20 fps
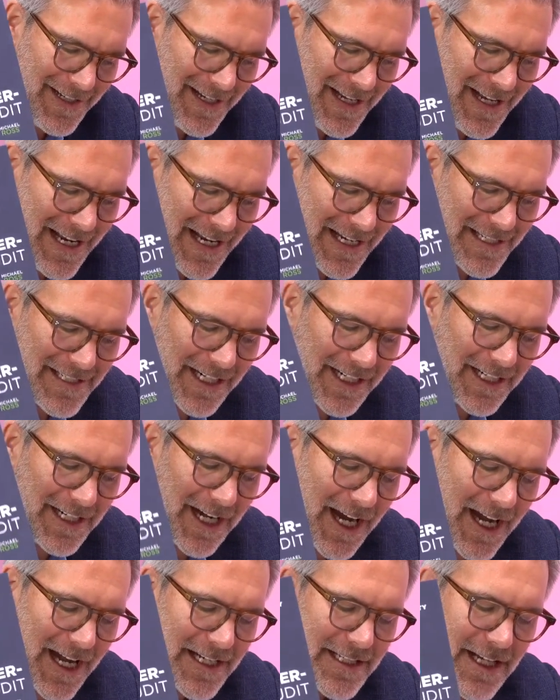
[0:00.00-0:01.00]
is a
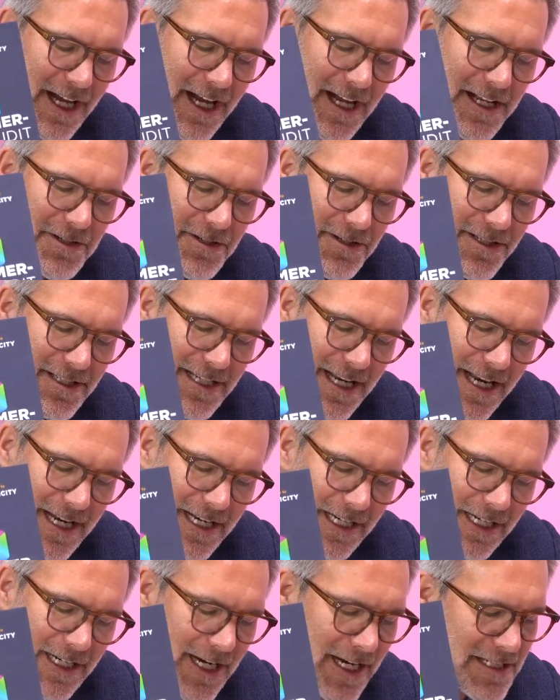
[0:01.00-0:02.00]
guide to
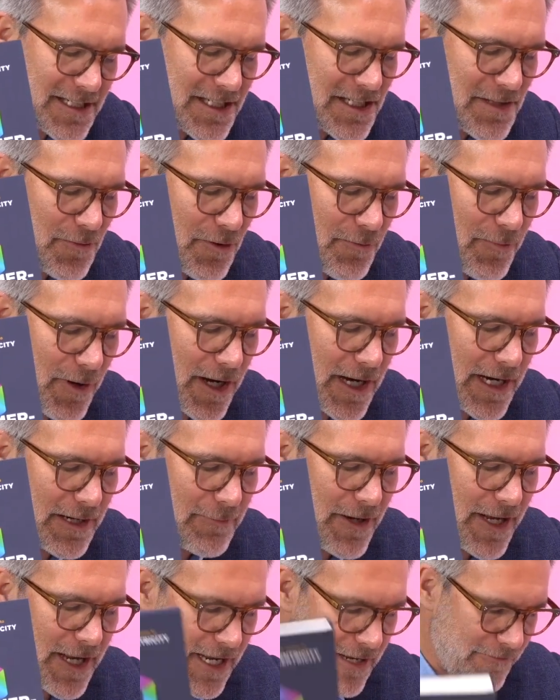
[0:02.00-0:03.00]
understanding customer buying
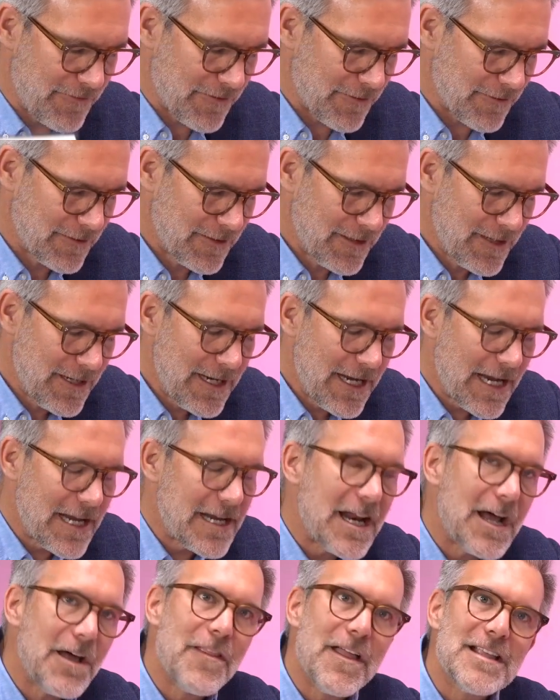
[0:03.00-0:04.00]
behavior. And
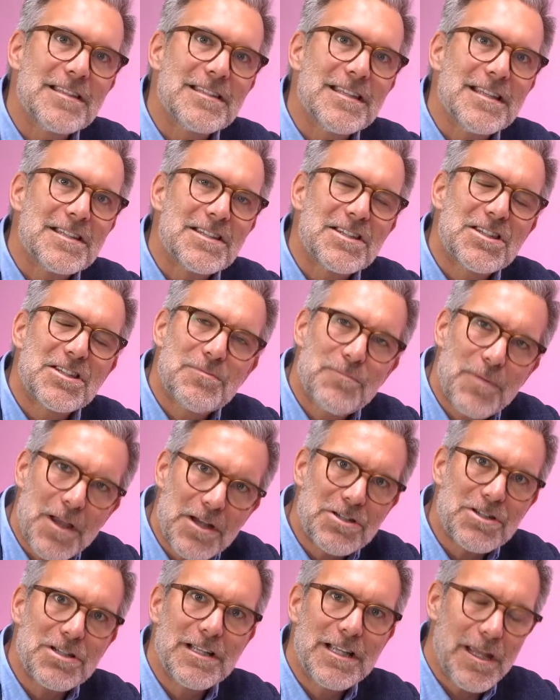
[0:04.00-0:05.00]
now that's
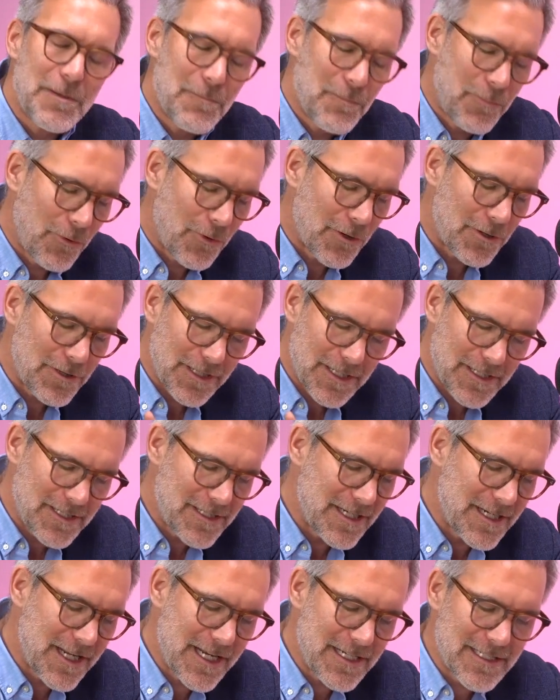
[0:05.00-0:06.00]
especially important in
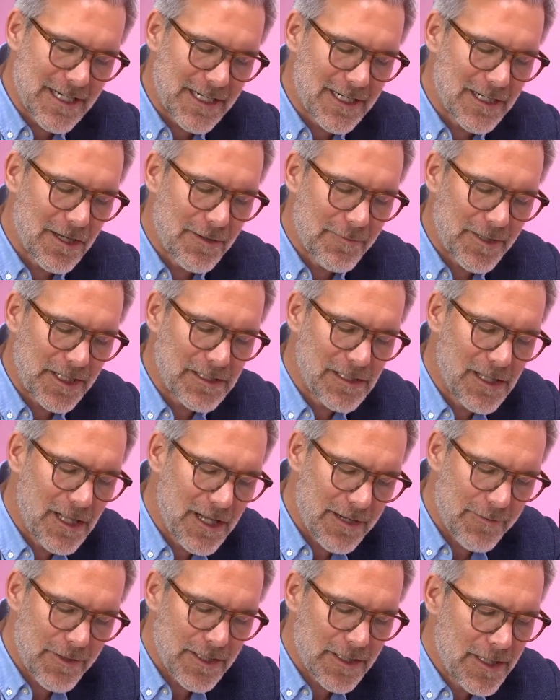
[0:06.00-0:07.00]
today's economic
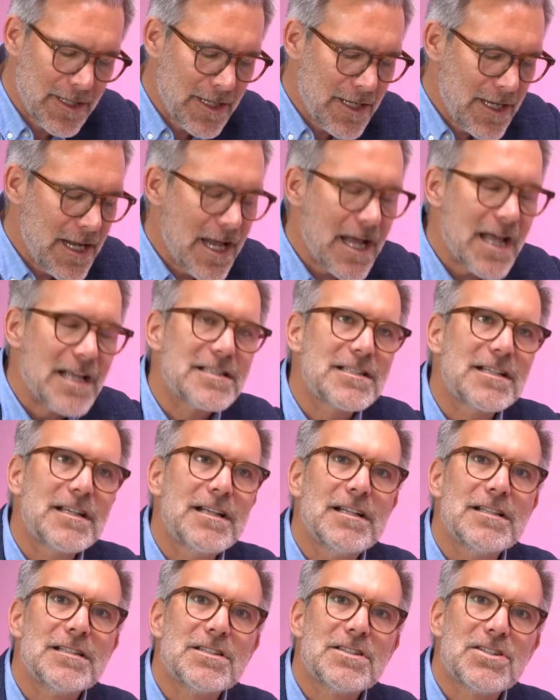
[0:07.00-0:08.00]
climate as
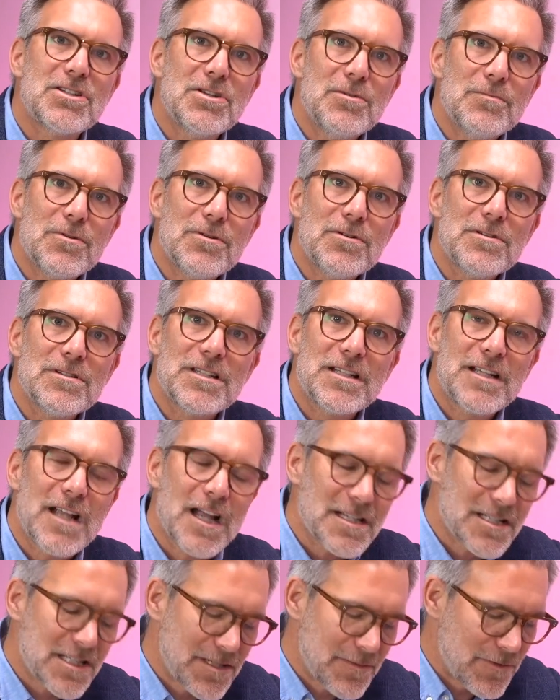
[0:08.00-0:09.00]
consumers,
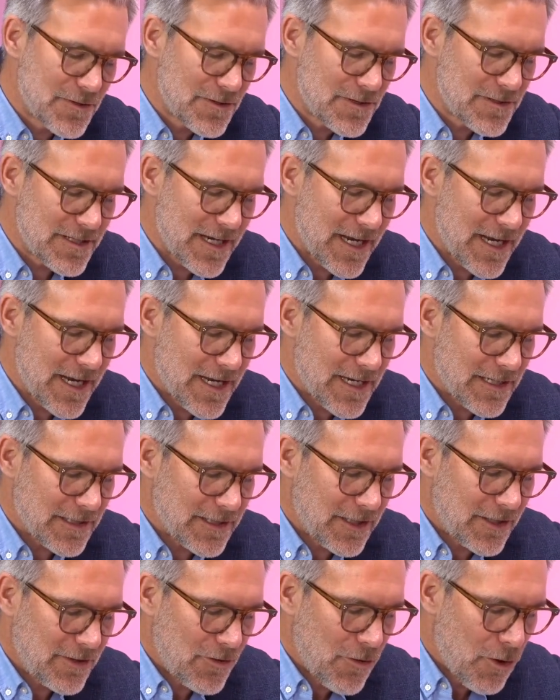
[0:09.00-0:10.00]
customers, and
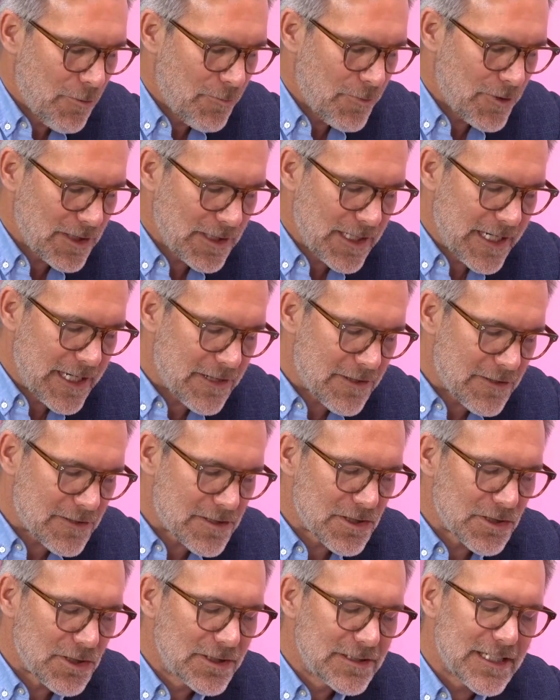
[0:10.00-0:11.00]
corporate
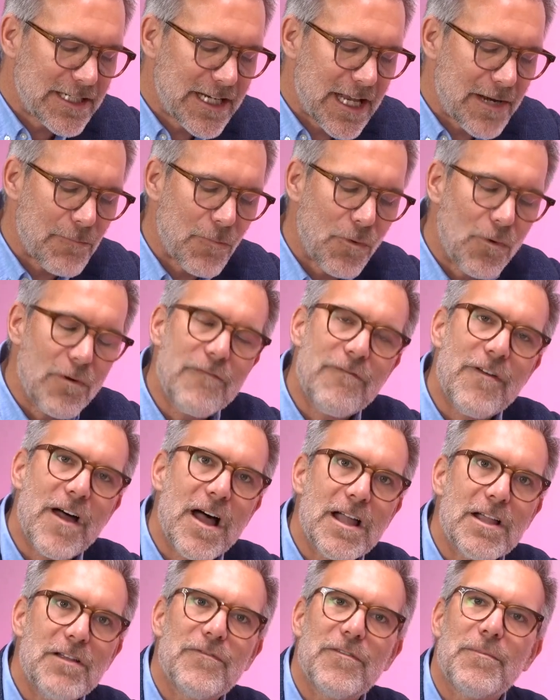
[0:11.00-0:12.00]
leaders look to get more
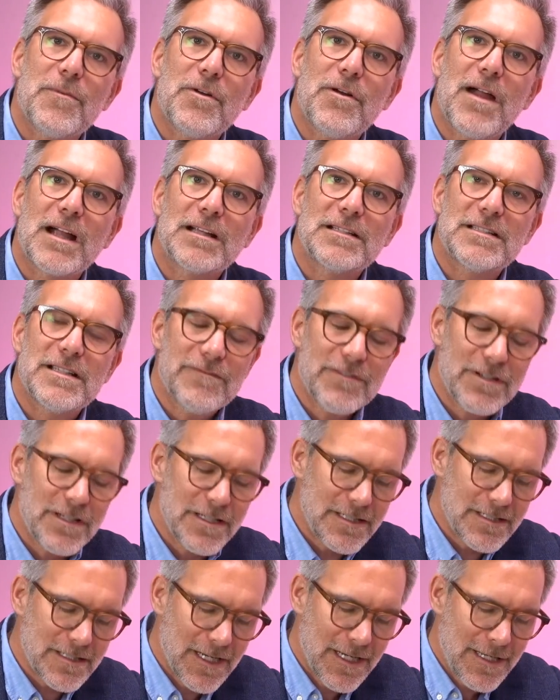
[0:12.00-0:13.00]
value from their
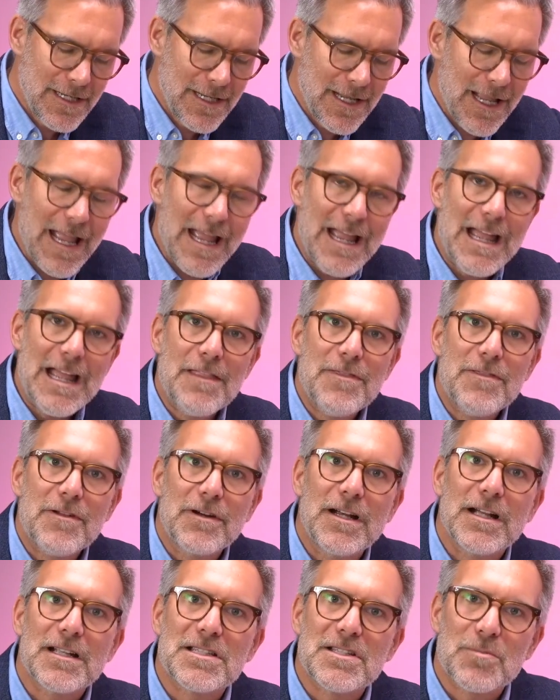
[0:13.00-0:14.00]
activities and their
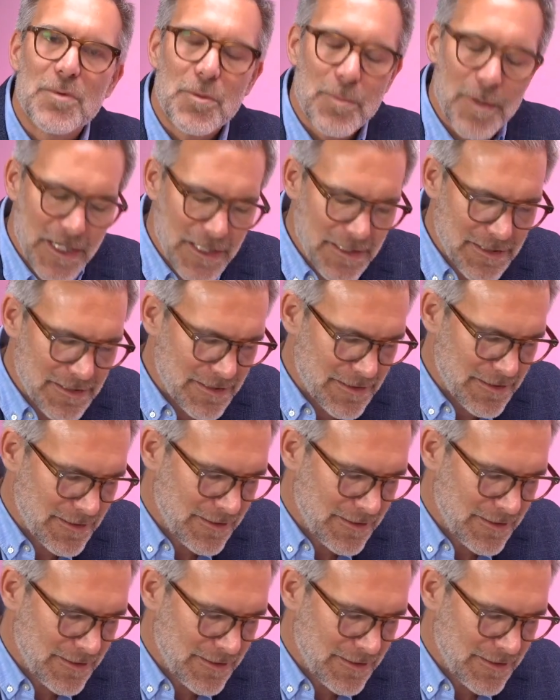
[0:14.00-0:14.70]
customer base.